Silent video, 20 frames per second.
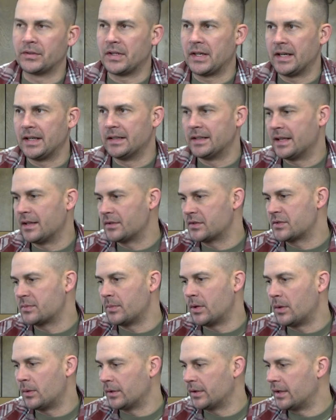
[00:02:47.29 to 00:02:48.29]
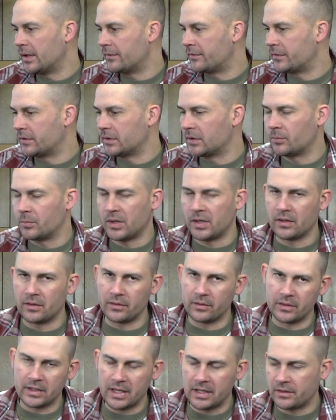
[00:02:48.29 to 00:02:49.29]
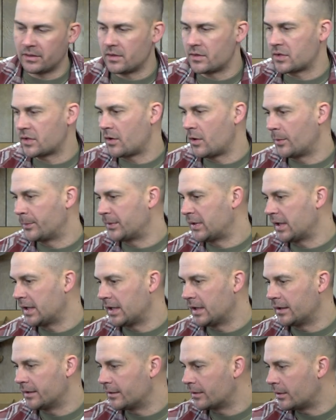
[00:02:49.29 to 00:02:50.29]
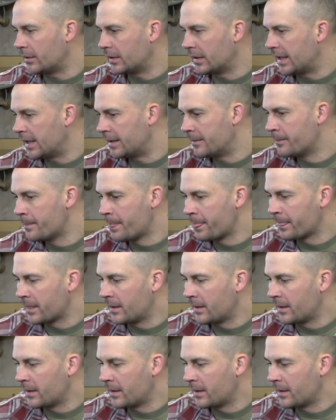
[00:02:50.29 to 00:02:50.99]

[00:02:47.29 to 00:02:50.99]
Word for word: tied down small enough, and depending on how you sculpt the head and all that.